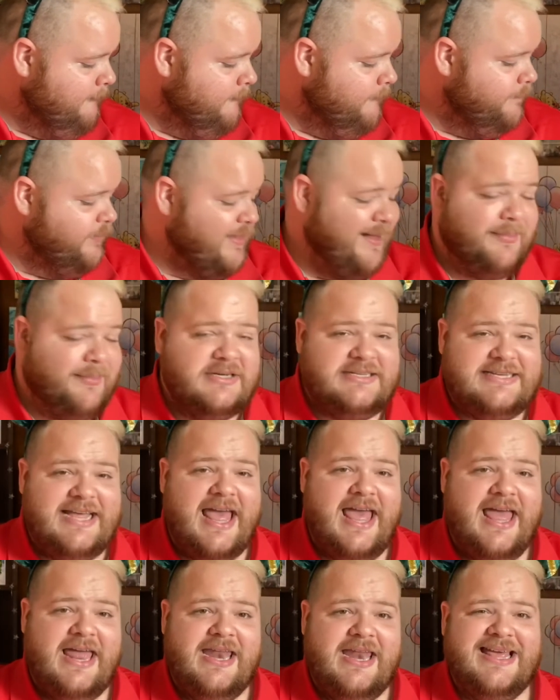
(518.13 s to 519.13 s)
Number
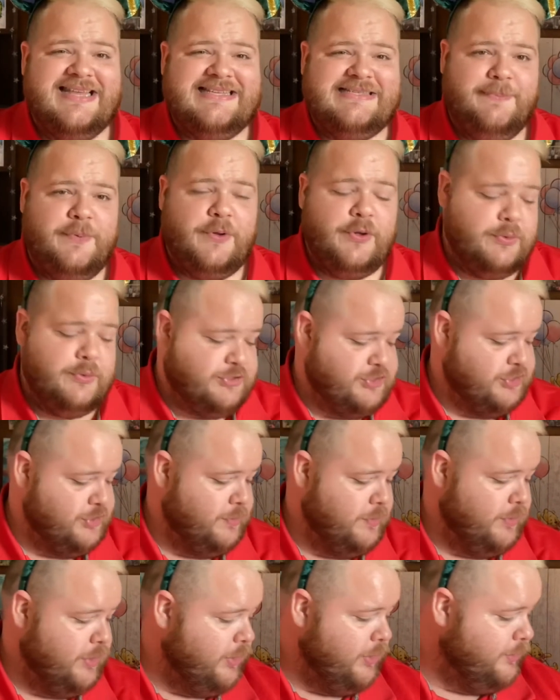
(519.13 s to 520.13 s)
10 is Boo to
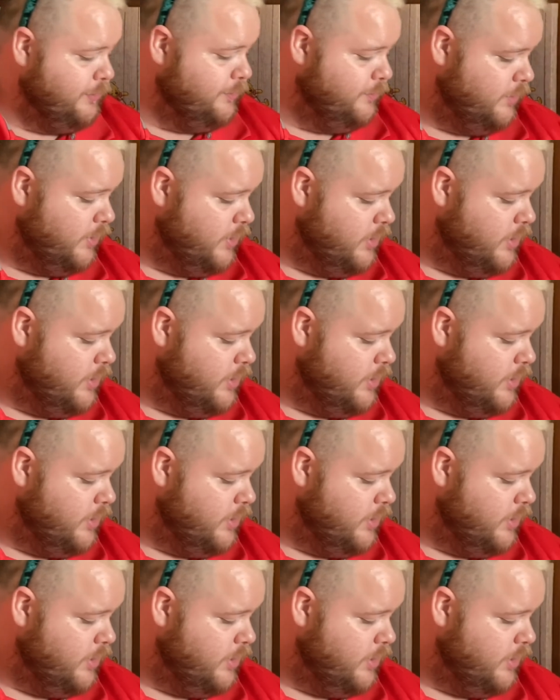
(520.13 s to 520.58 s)
You.